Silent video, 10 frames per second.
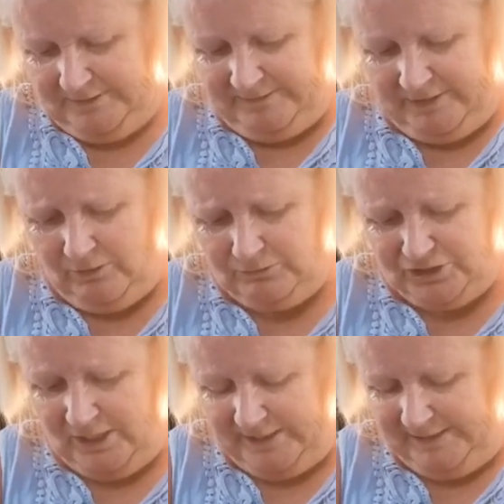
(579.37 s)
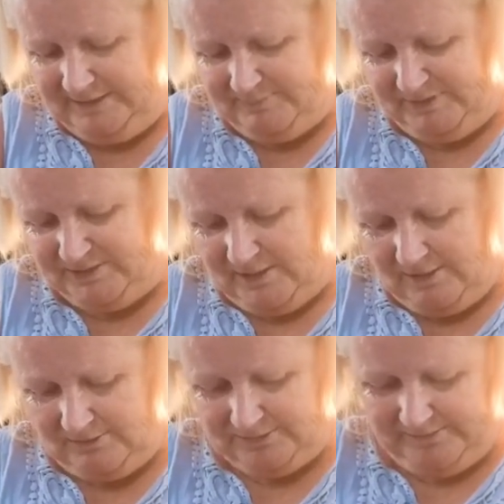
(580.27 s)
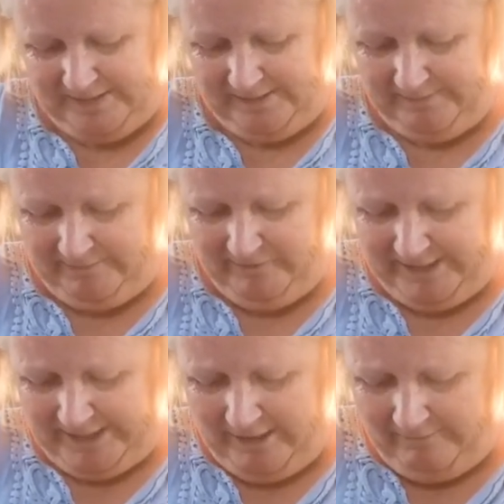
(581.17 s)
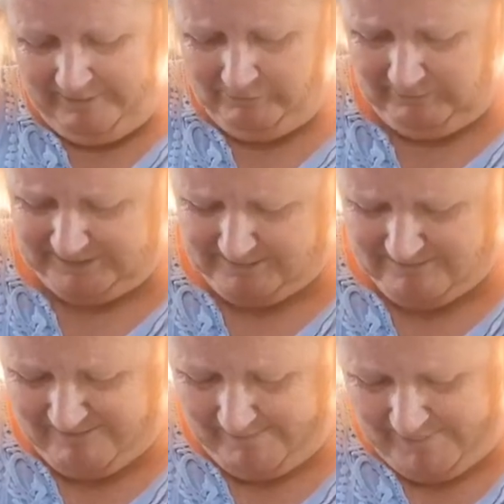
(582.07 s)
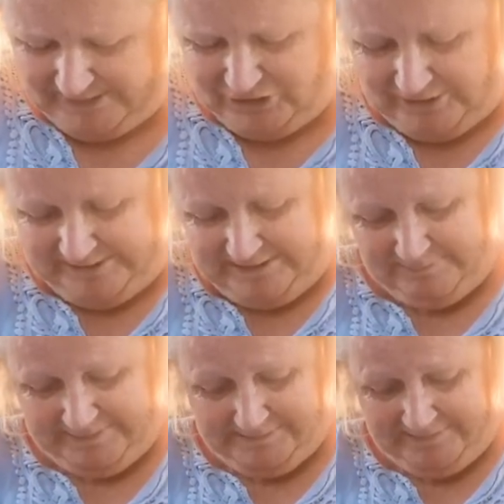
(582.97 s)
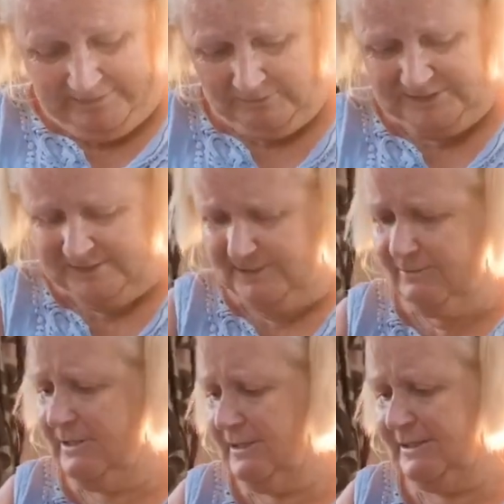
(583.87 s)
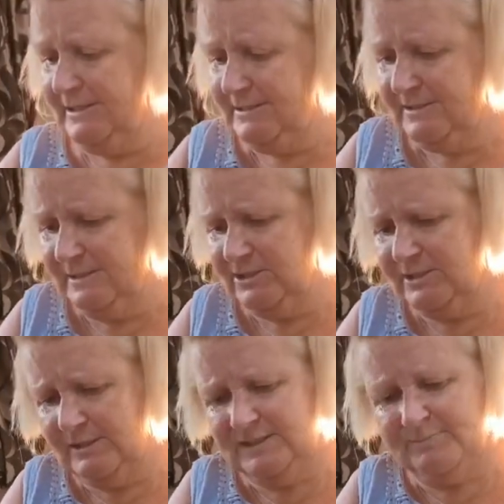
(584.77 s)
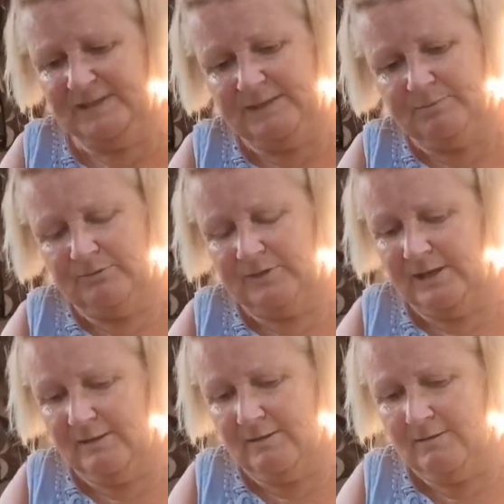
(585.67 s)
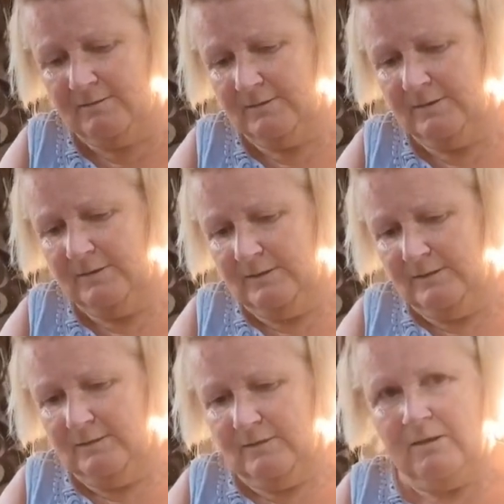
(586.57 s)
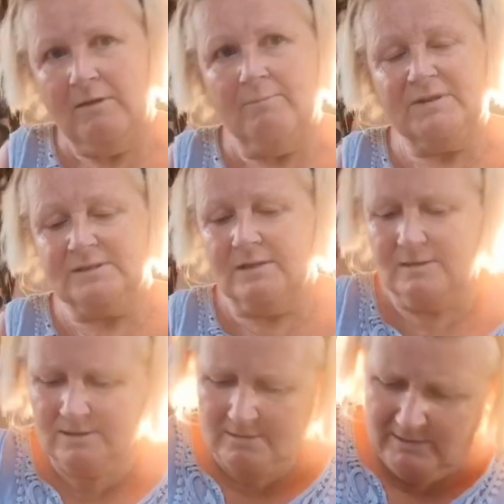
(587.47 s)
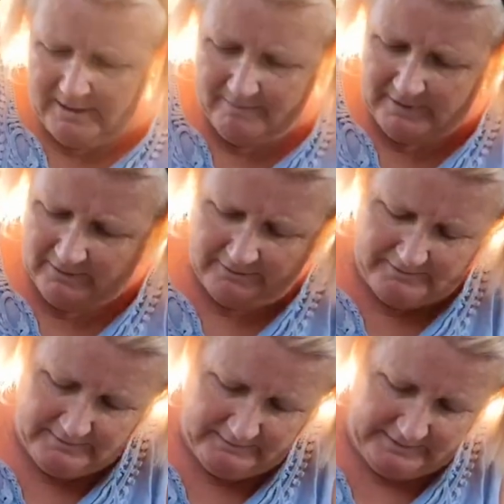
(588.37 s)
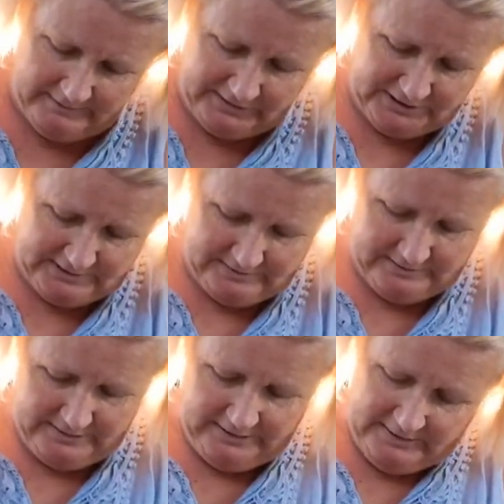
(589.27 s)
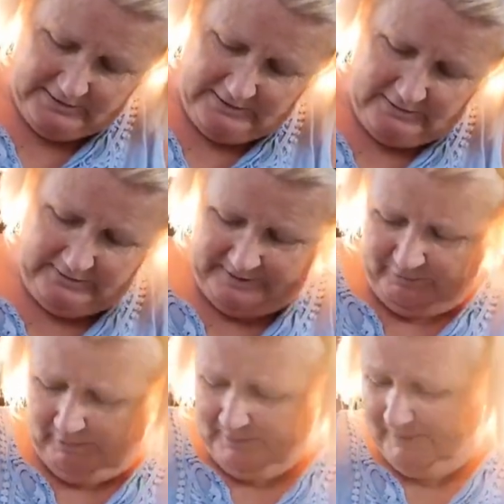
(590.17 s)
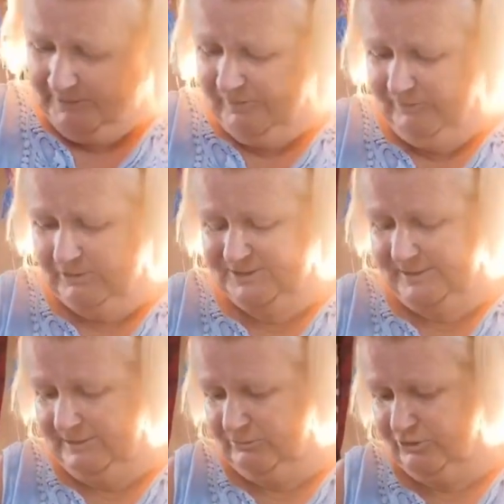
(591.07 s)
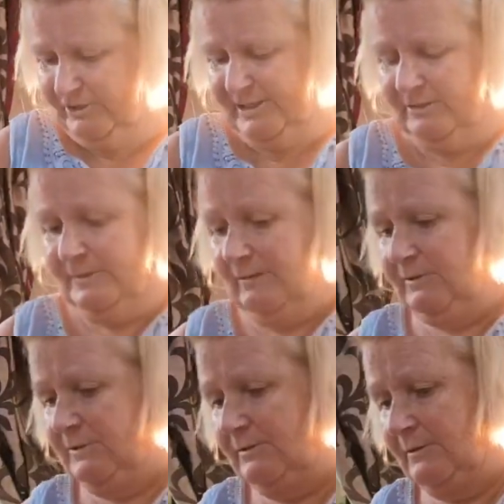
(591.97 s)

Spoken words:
they're called Chinese bazaars on that, and they really are. They're always run by Chinese people, and they're always so nice. Such nice people they are. Bazaar. Yeah. Oh, there we are. Just. Oh yeah, probably we've lost the little tray on that one.